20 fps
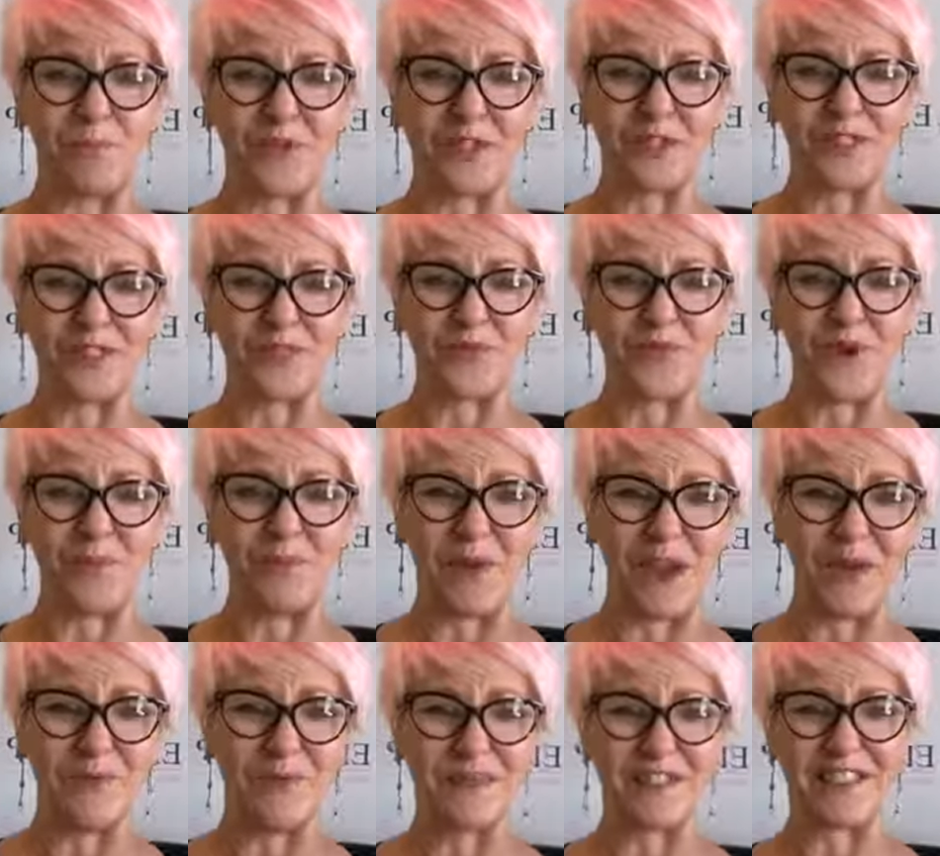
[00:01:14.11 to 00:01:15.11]
building we
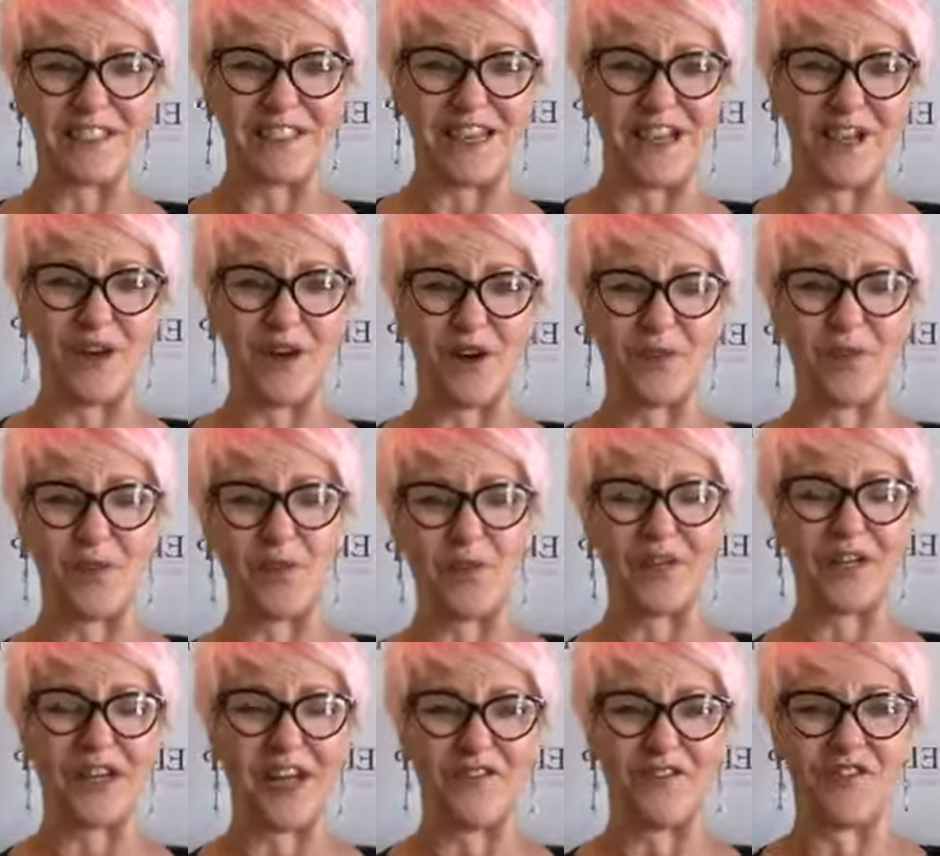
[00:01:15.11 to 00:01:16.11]
made a mistake on, we
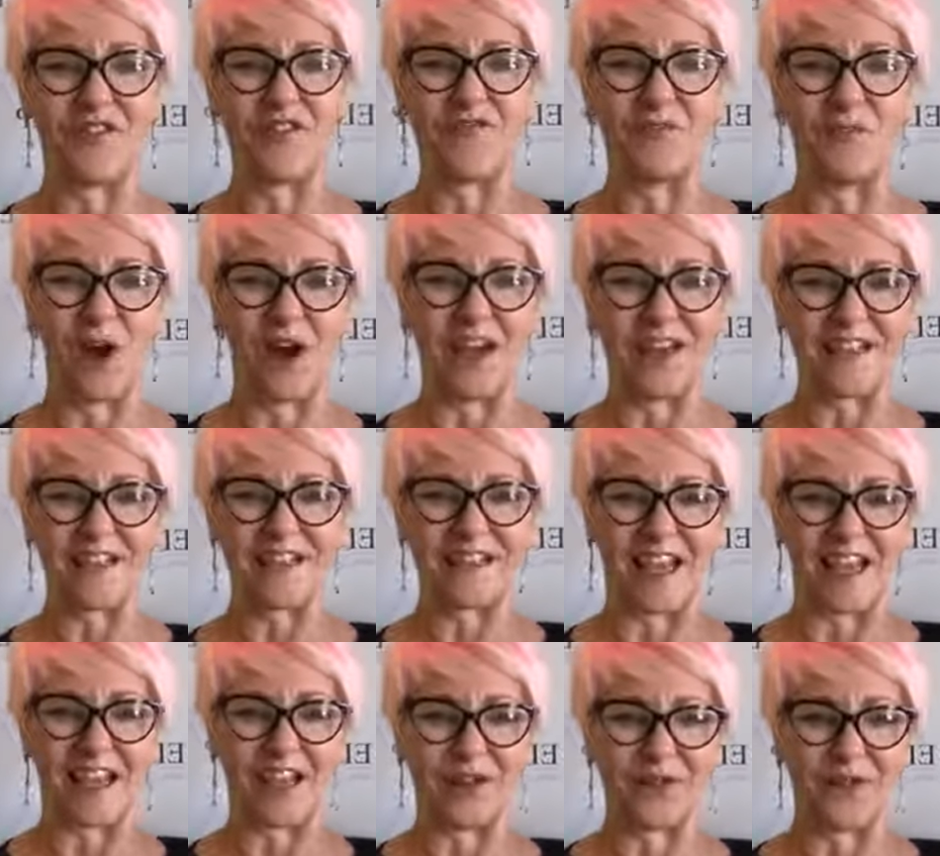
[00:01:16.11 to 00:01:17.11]
would never have bought a
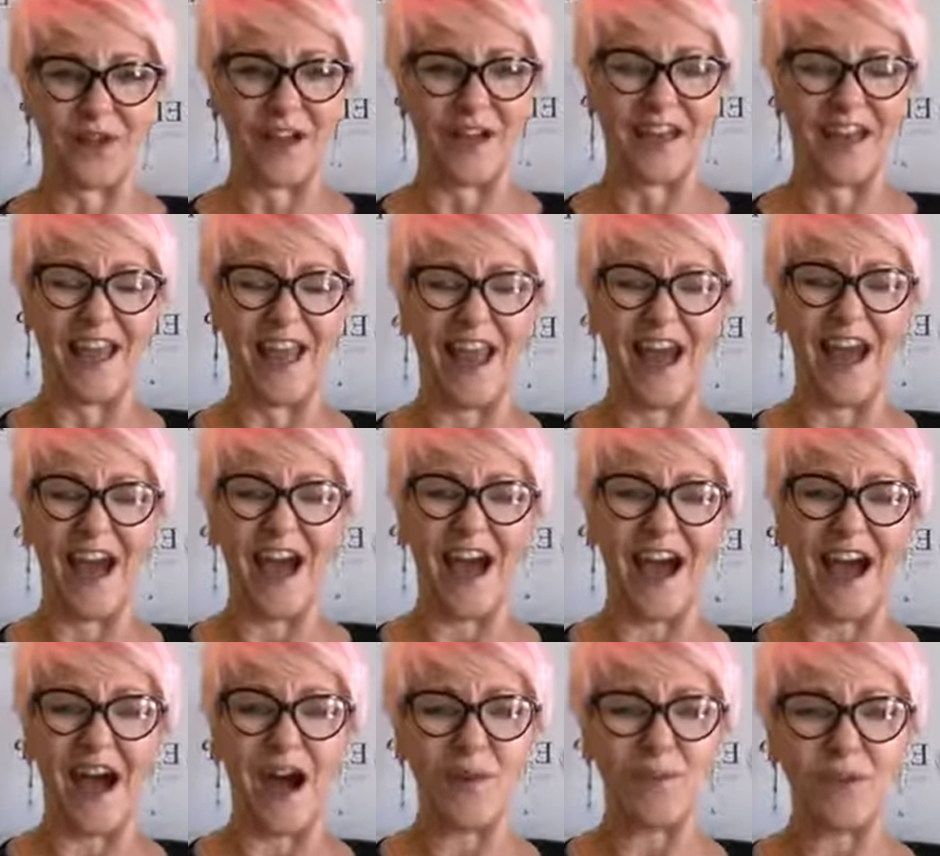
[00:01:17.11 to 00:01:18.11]
second one.
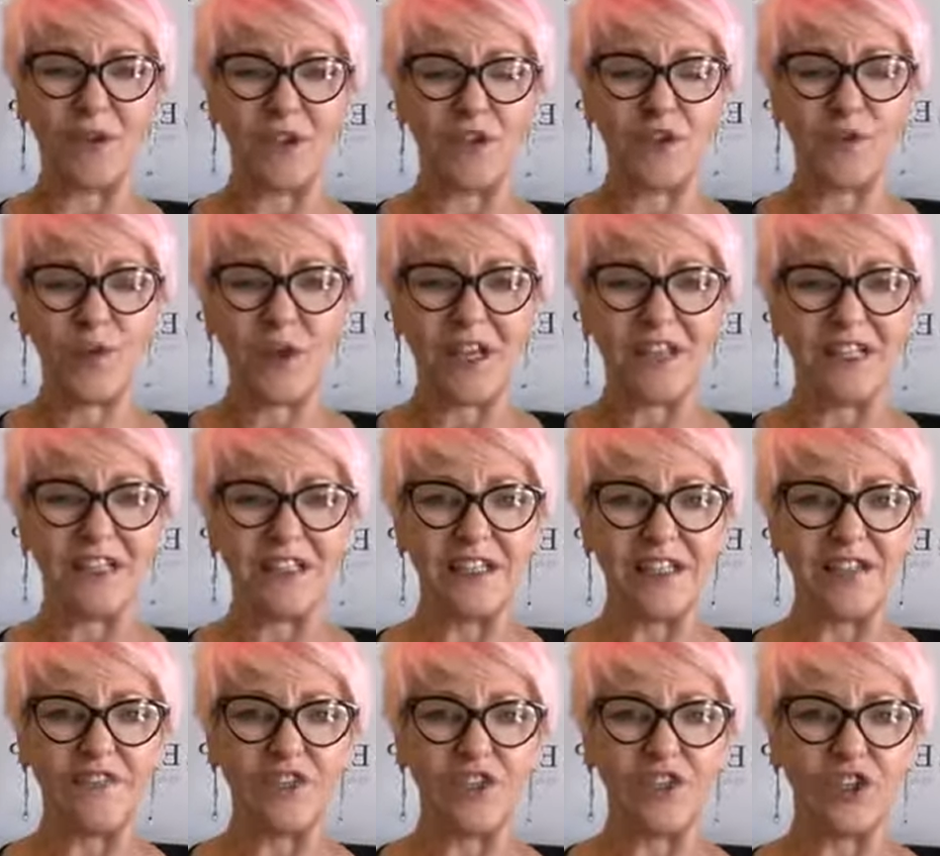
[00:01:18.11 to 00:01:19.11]
But you know what? You
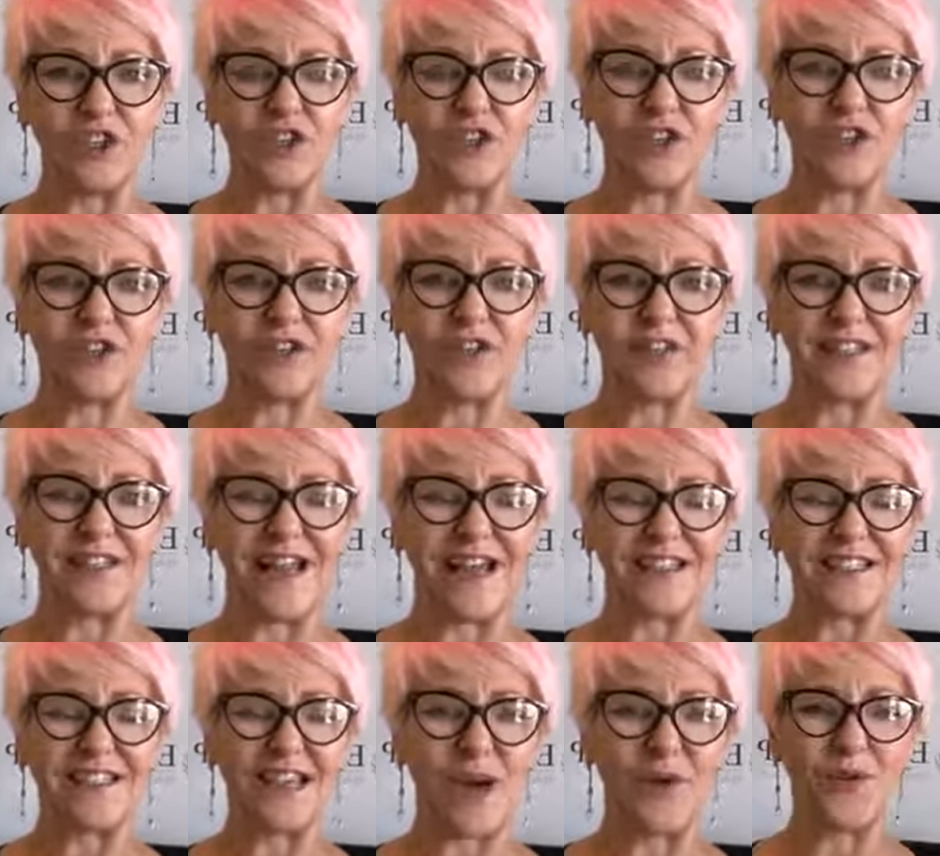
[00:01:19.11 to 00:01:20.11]
live and you learn, and
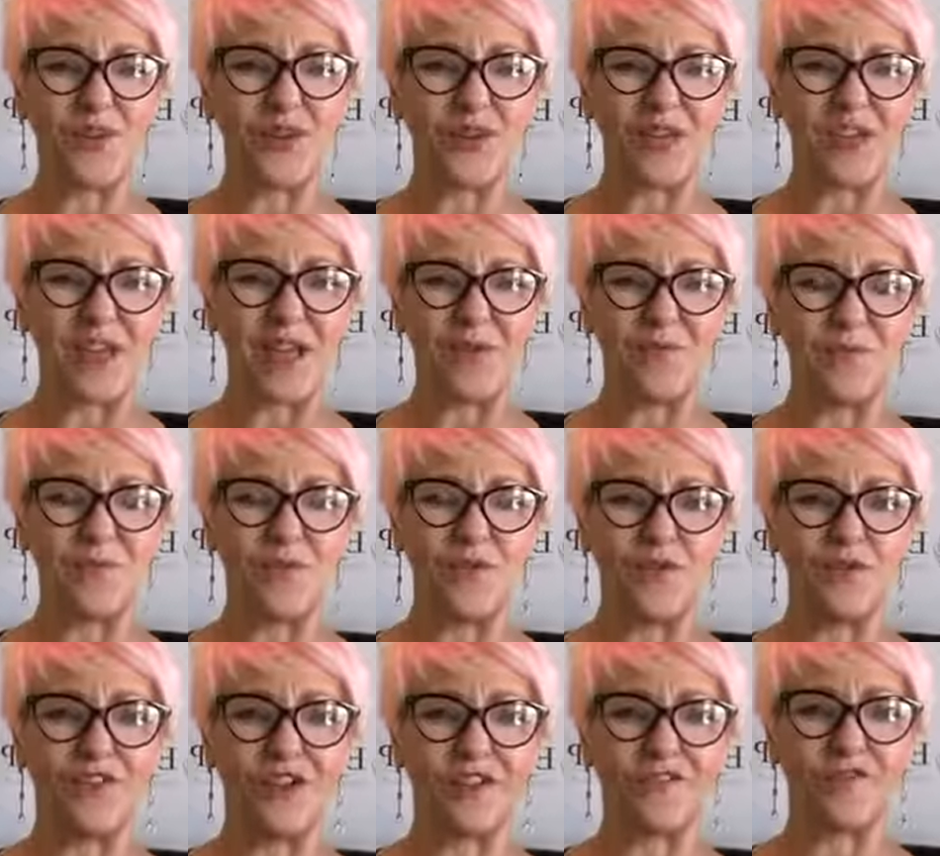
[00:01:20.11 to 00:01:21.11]
that's how you keep
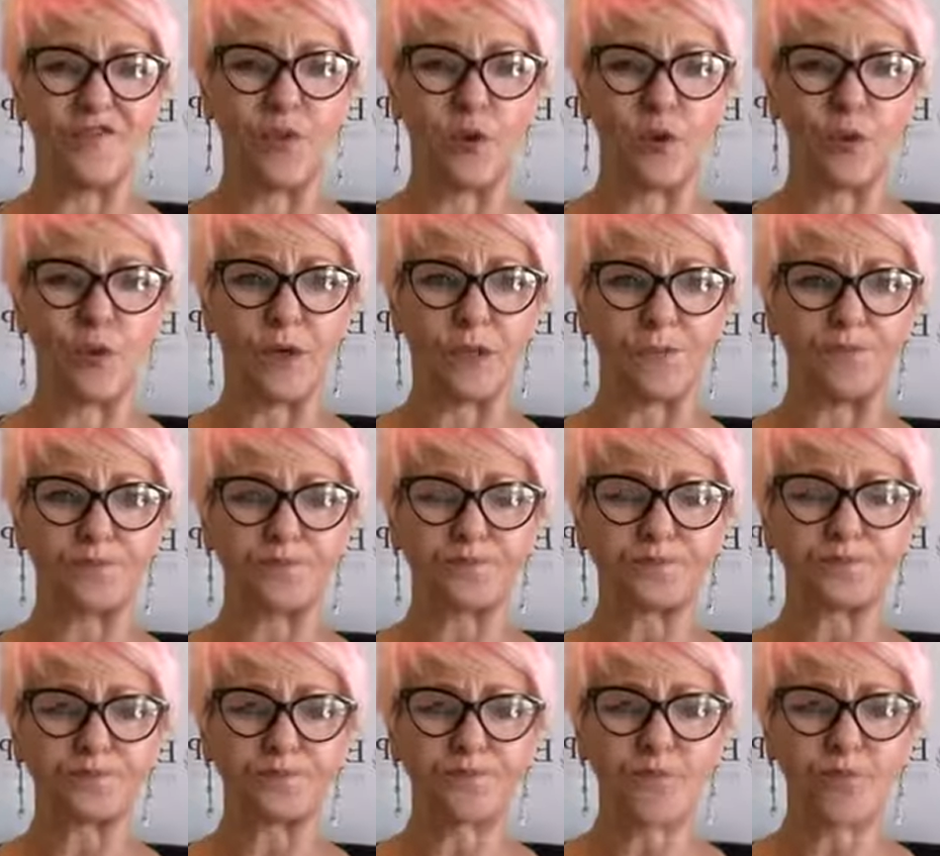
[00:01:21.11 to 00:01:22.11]
moving forward.
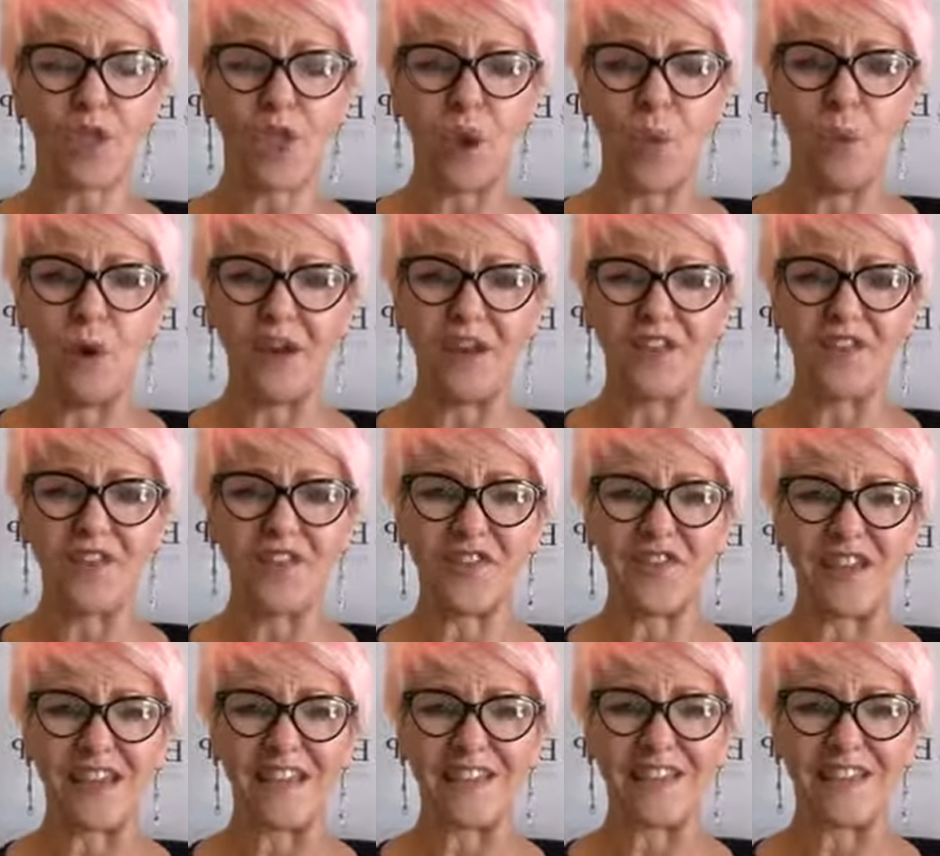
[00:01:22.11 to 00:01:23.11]
One of the
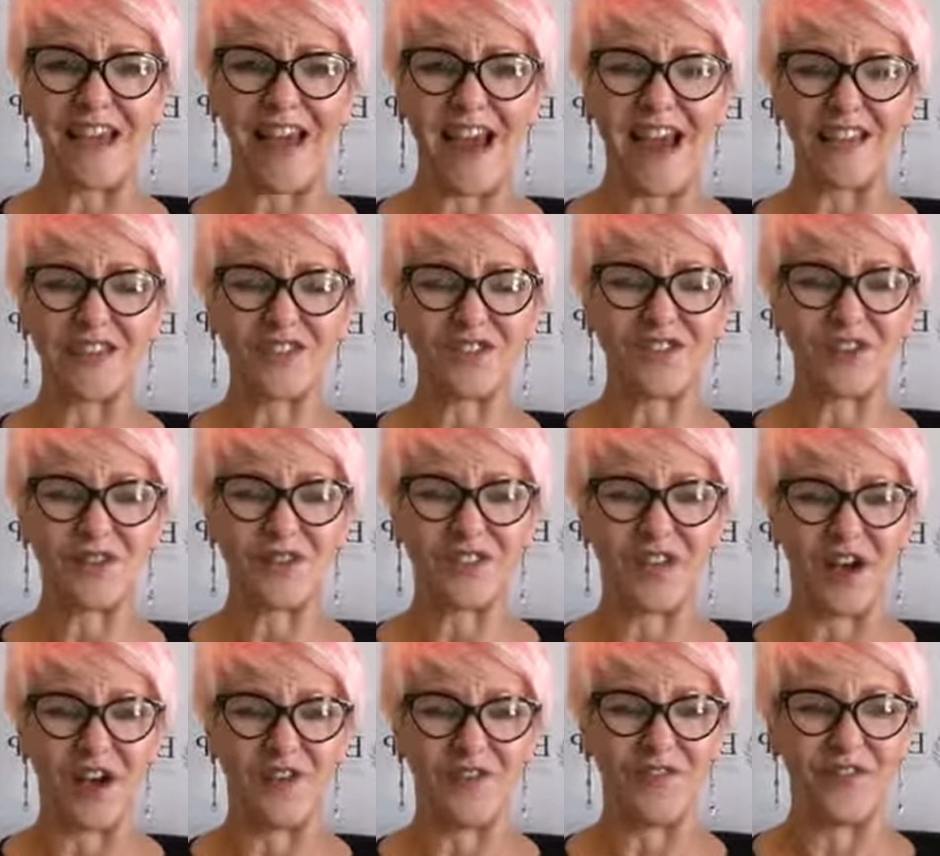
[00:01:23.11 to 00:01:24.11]
things to ask
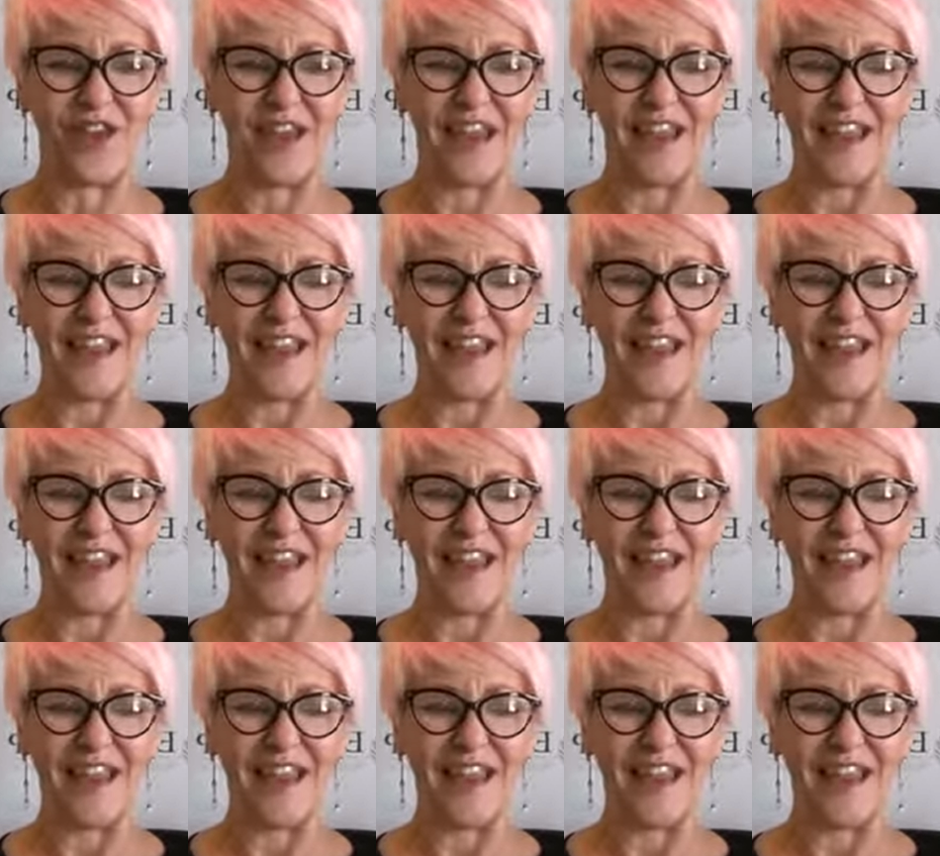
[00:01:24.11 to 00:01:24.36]
yourself